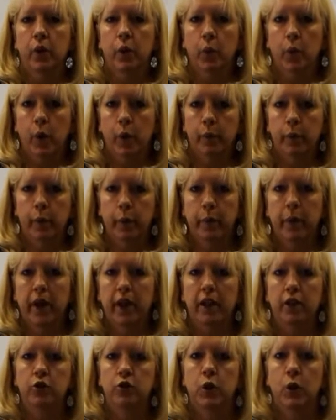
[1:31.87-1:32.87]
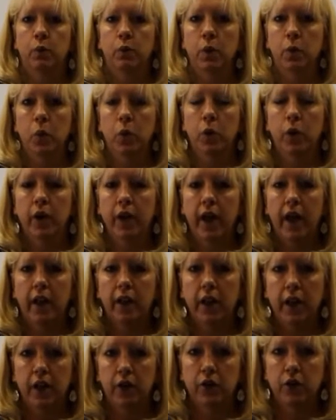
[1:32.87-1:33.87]
workbook page that we will look at
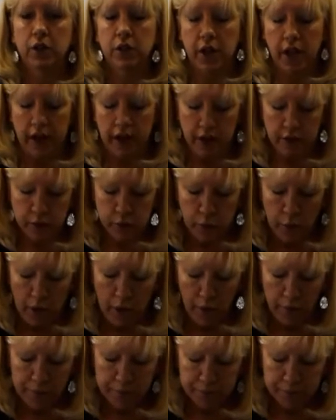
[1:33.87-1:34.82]
later today as well.